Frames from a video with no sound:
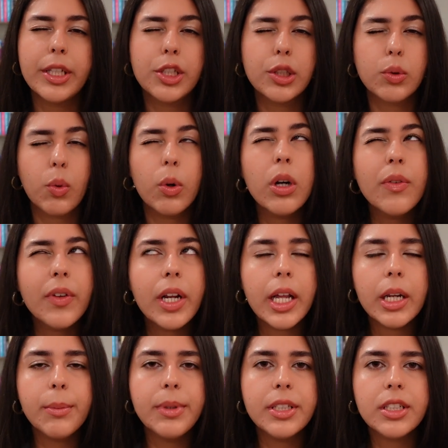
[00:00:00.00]
It's sort of an
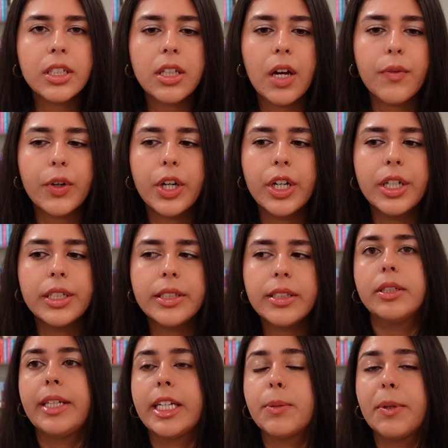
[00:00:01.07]
enemies to lovers.
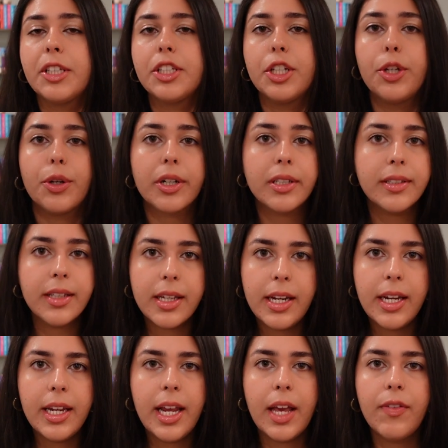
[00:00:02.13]
It takes place in New York
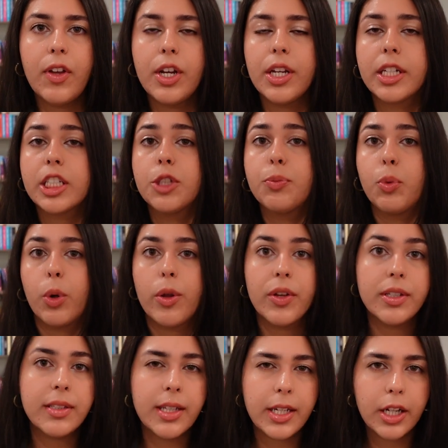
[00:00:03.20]
City and they explore
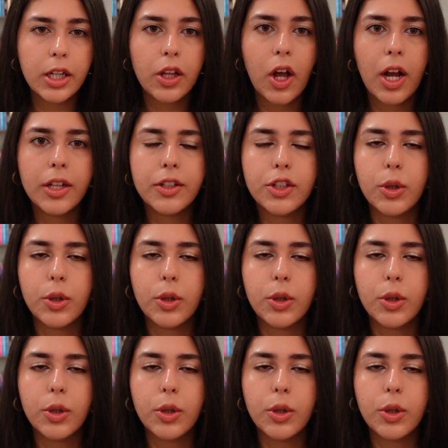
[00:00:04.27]
the city a lot.